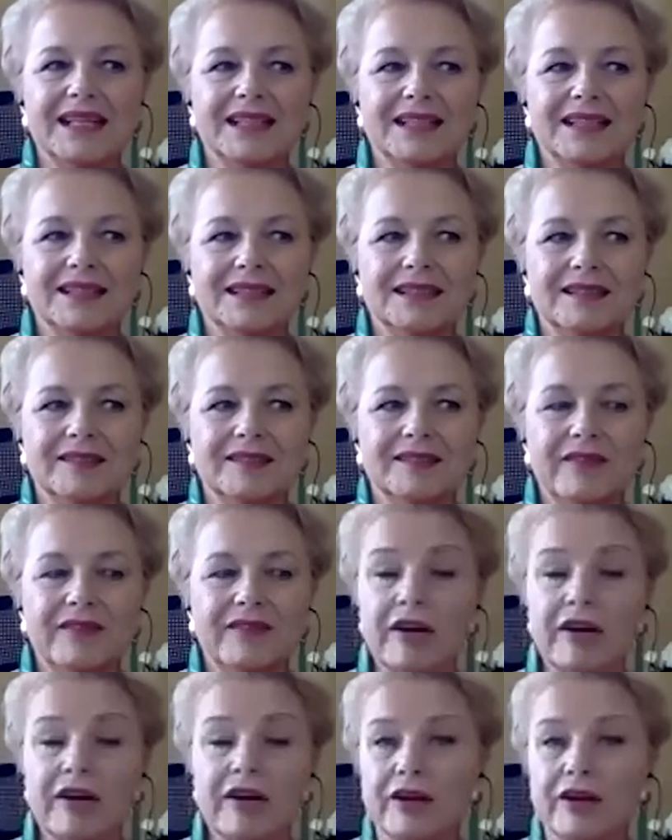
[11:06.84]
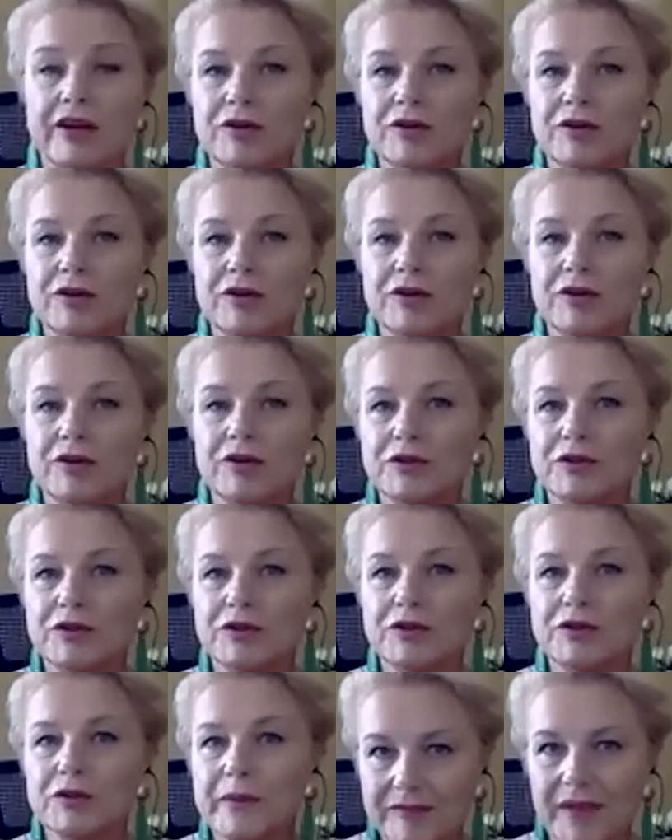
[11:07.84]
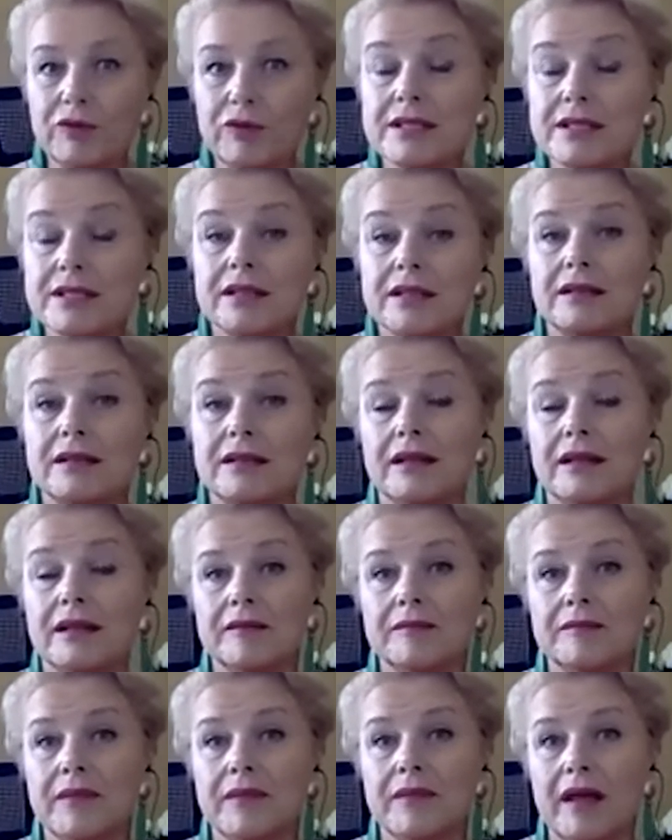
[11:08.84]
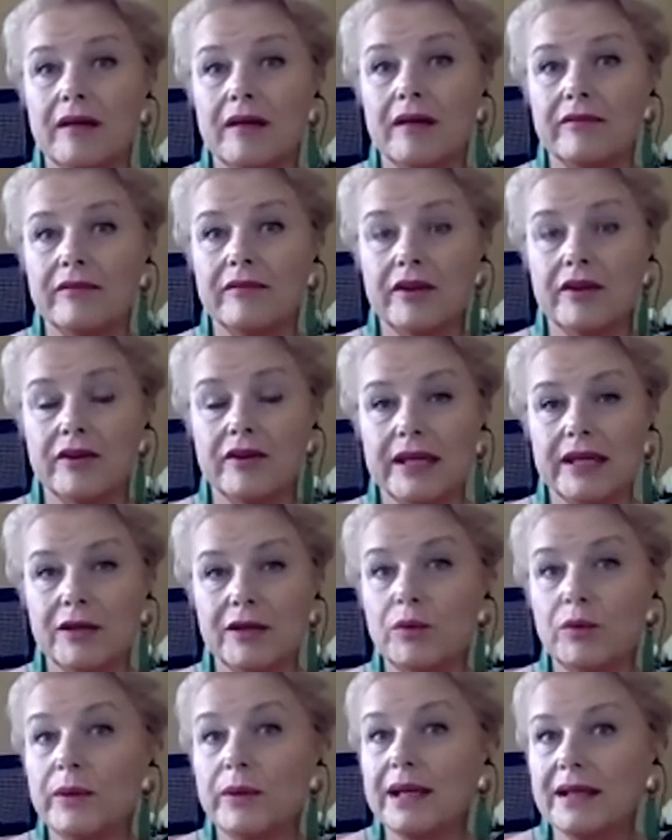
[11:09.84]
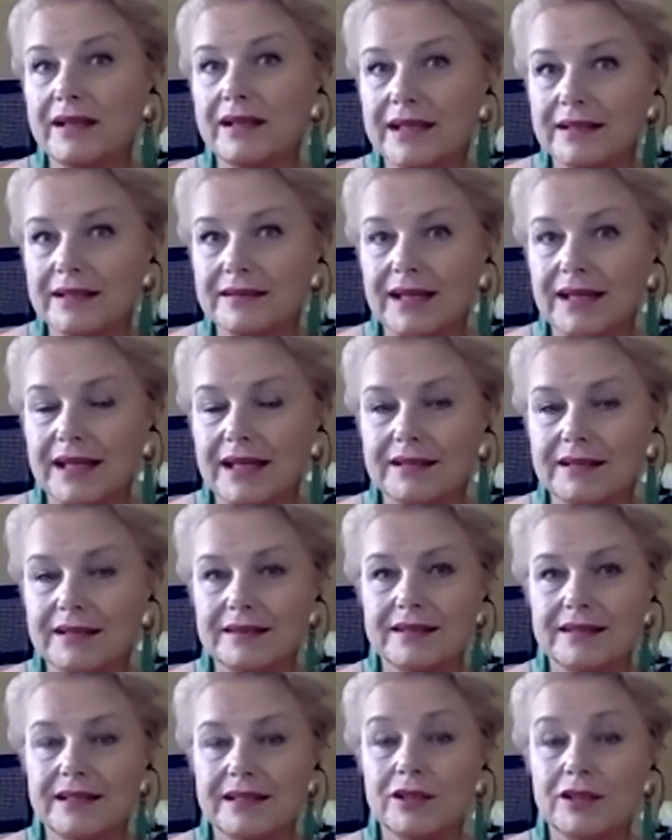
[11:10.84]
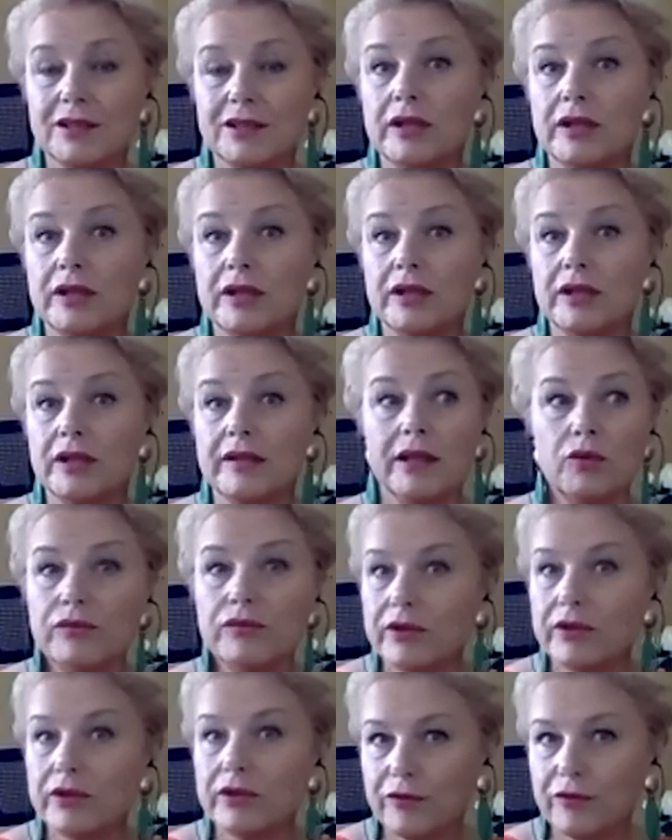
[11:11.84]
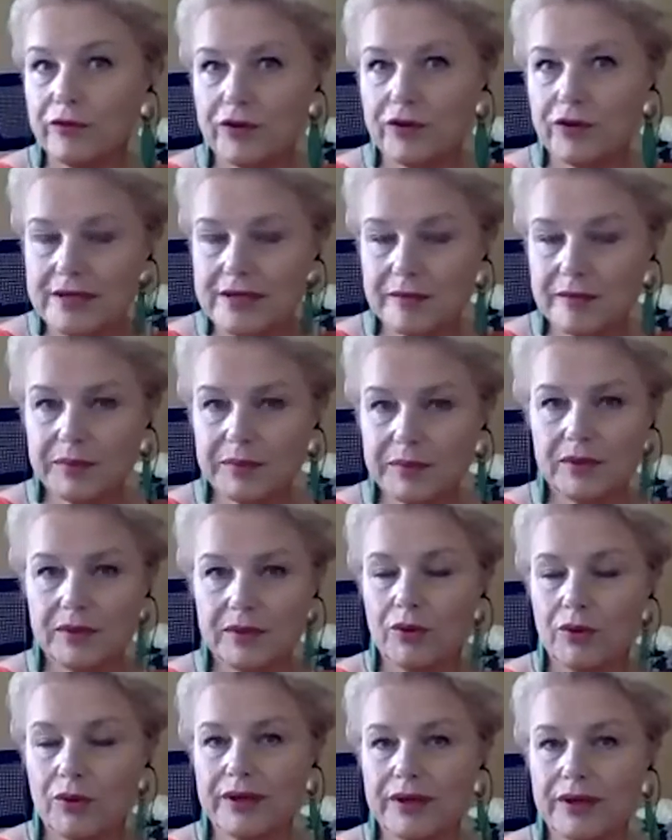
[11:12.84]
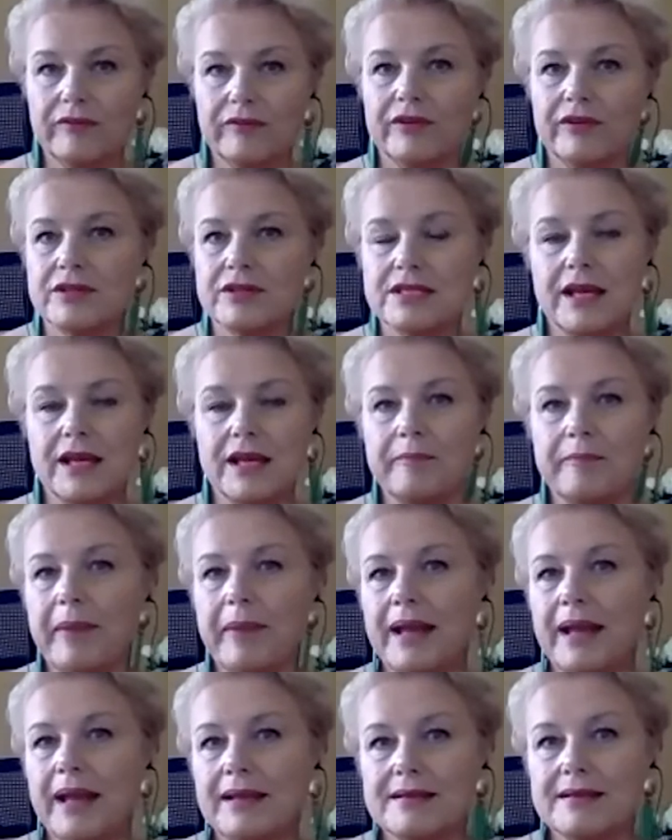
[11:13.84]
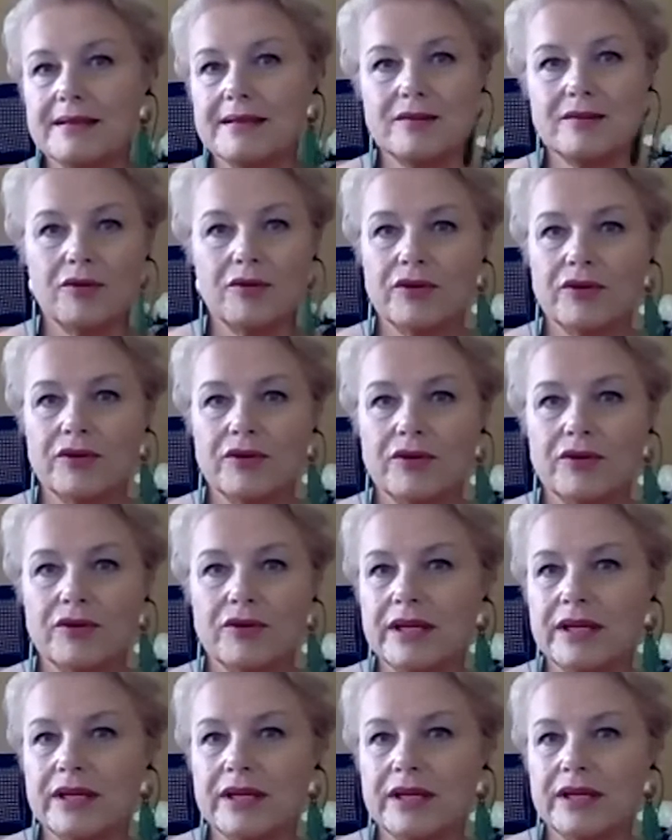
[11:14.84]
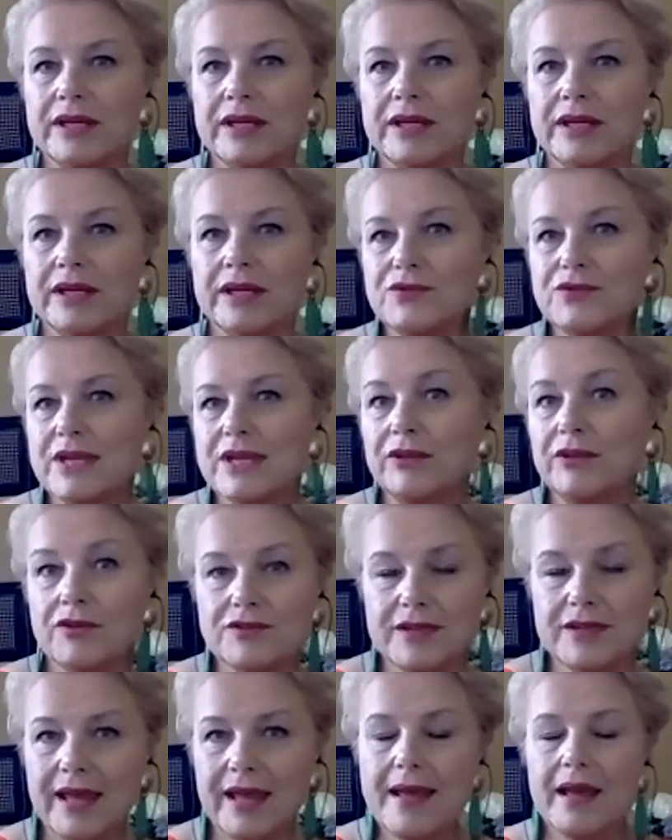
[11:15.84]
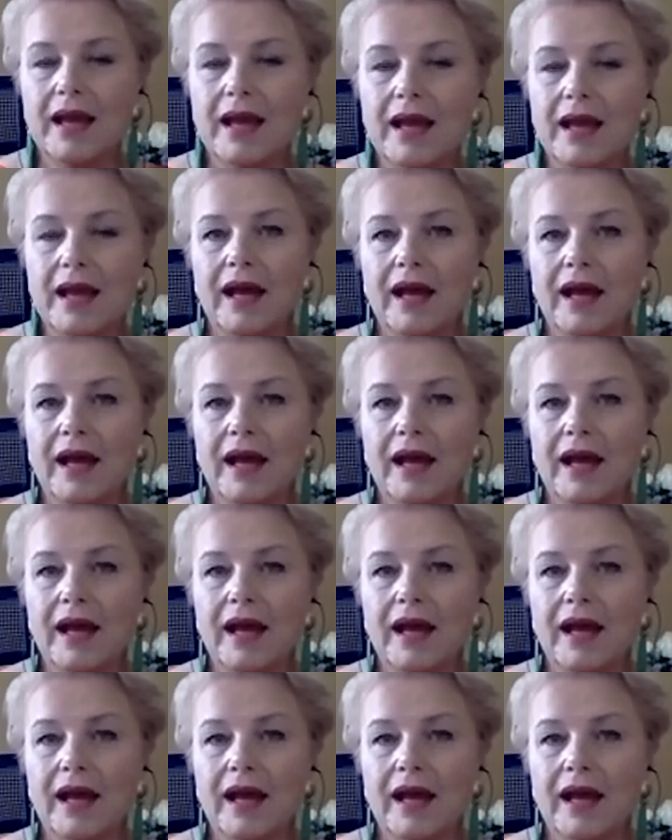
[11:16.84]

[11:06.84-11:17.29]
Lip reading: Very good question. I noticed it very quickly that in the Louvre, for example, or in Versailles Palace or in Musée d'Orsay,